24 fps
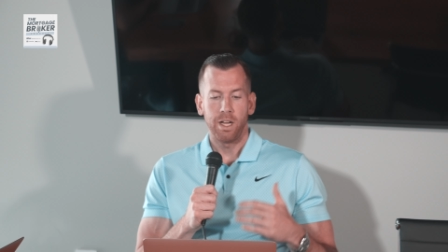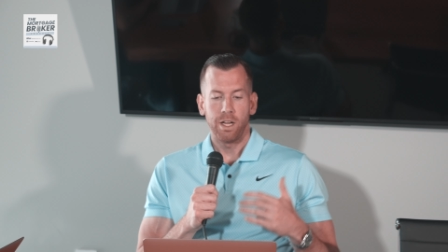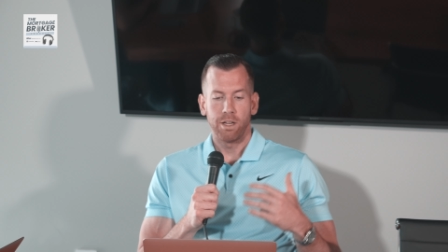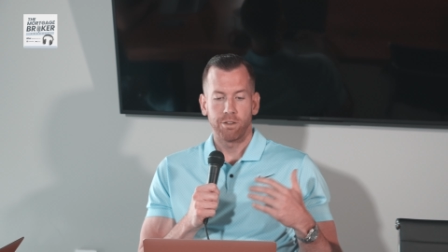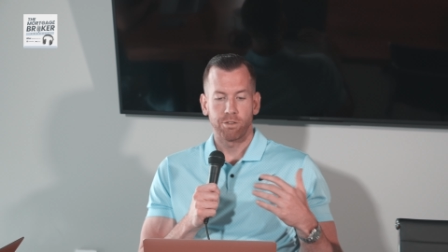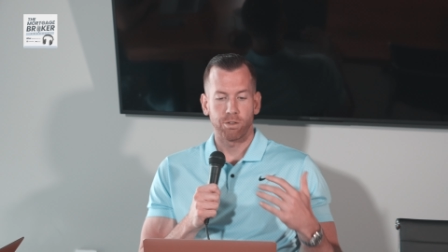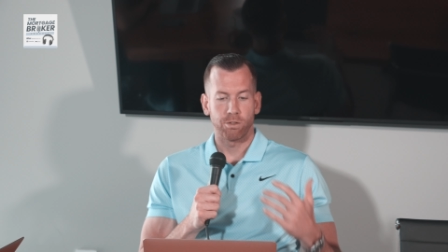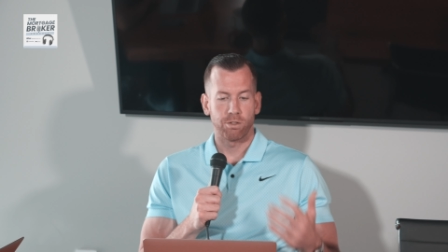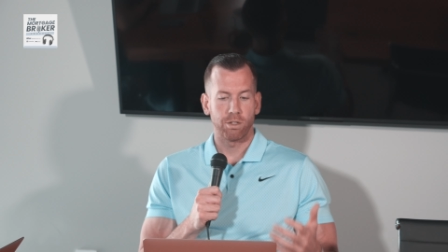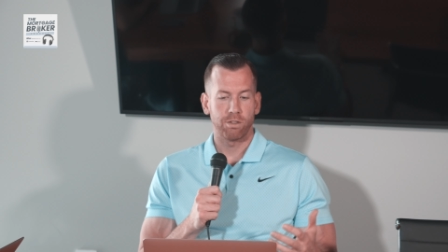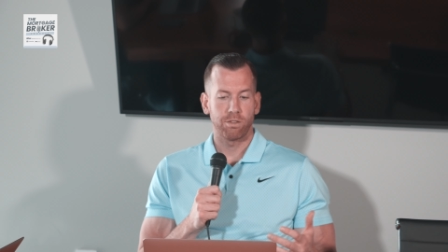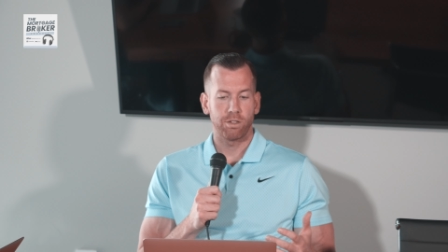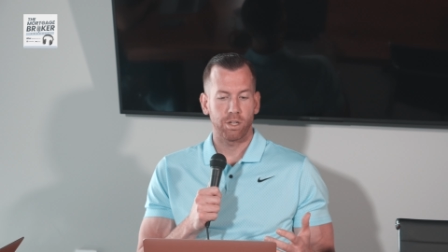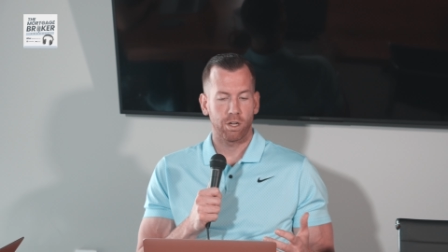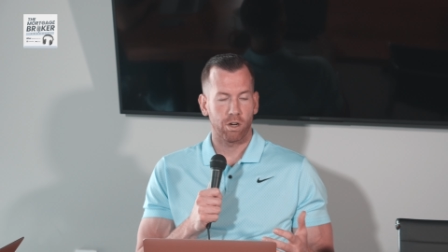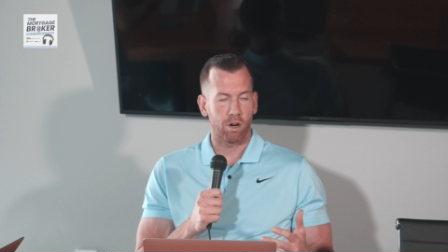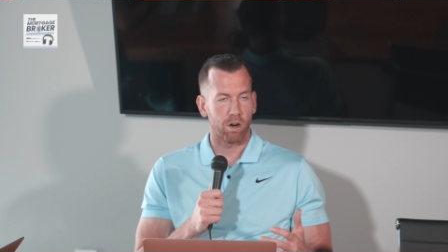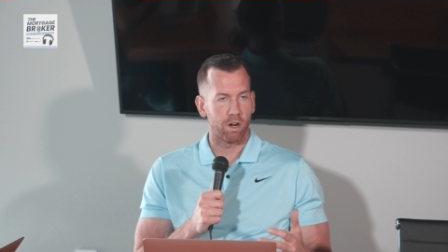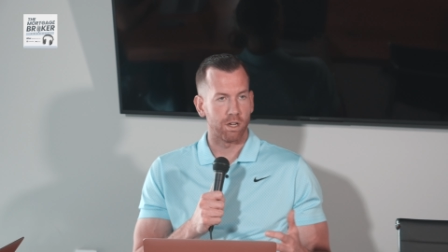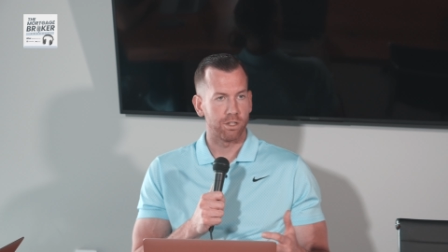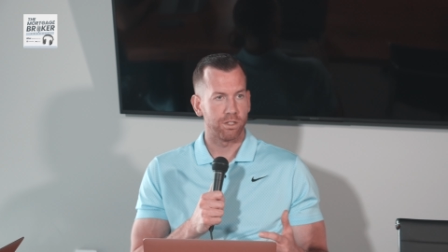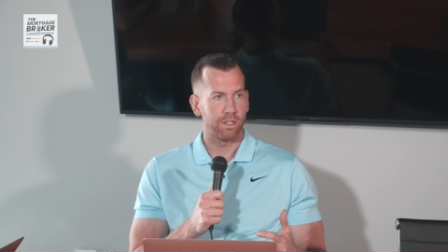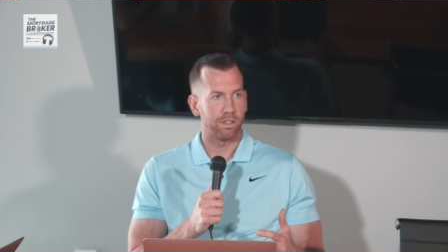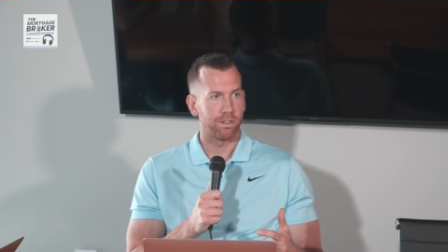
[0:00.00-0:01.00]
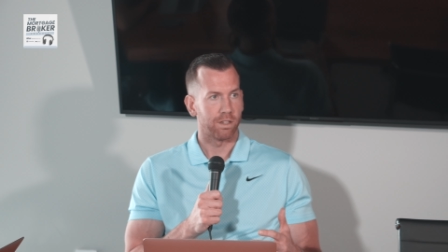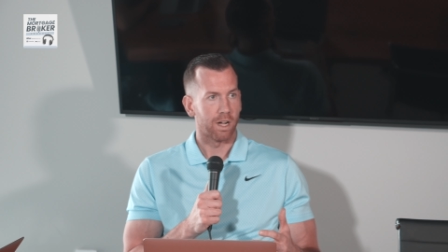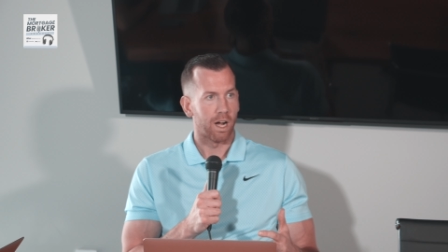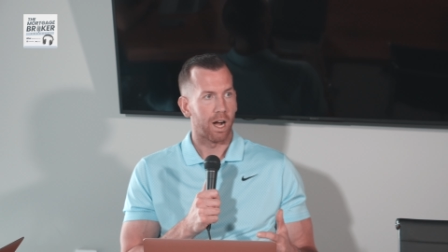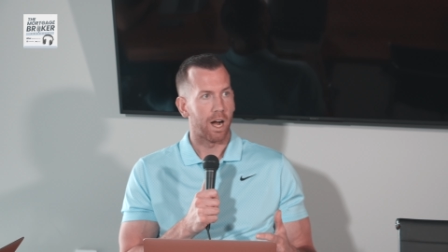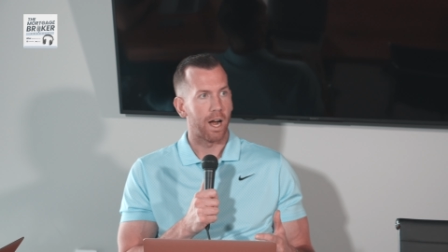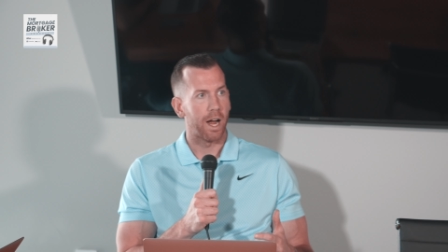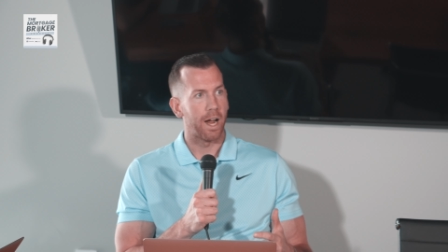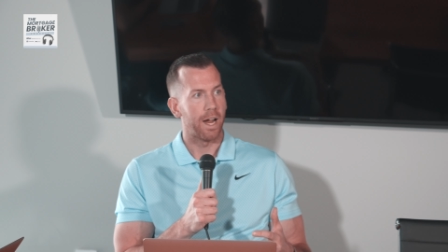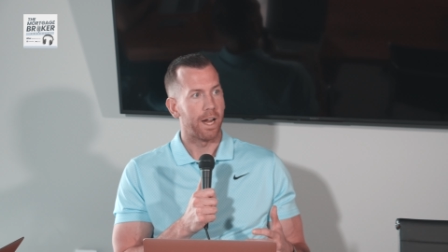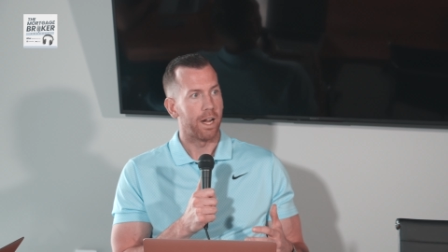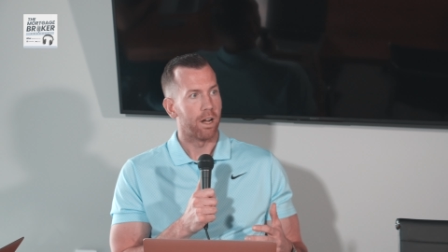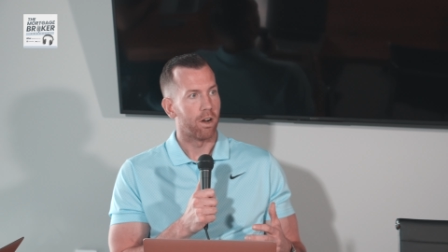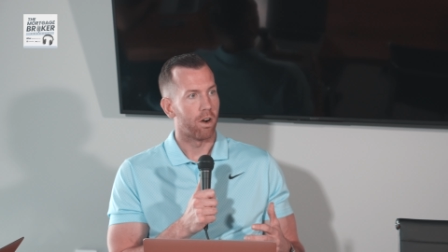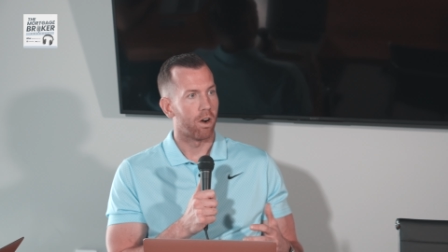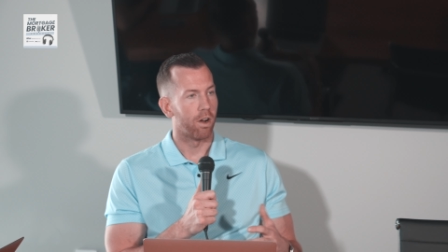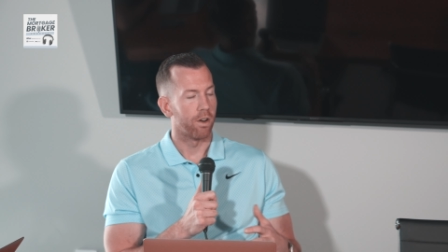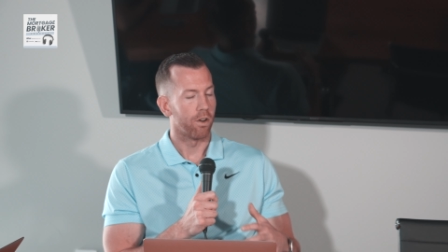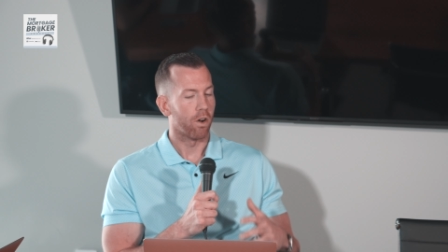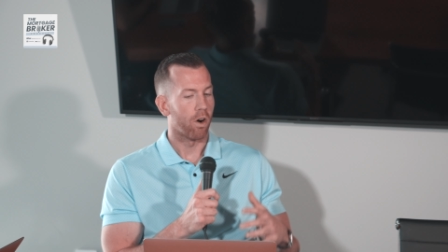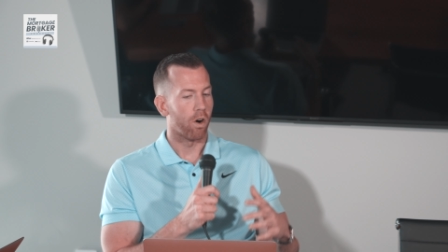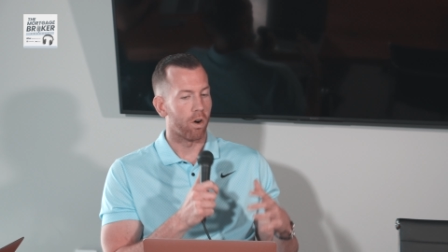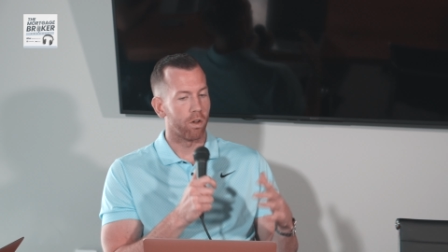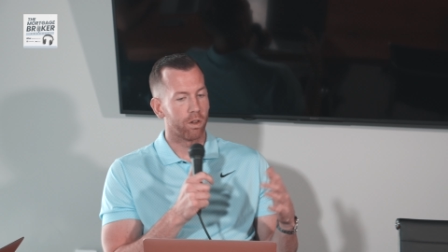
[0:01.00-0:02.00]
So just a conscious eye
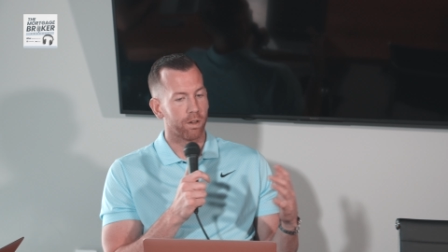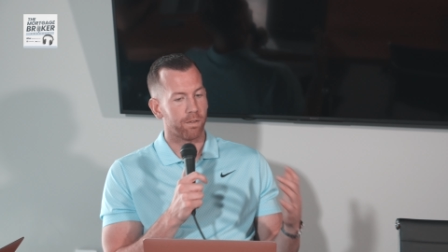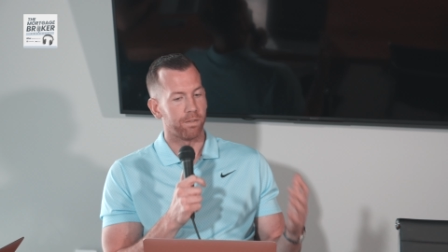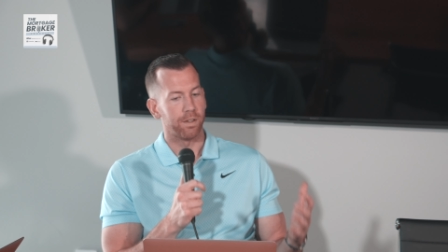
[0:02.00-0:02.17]
on all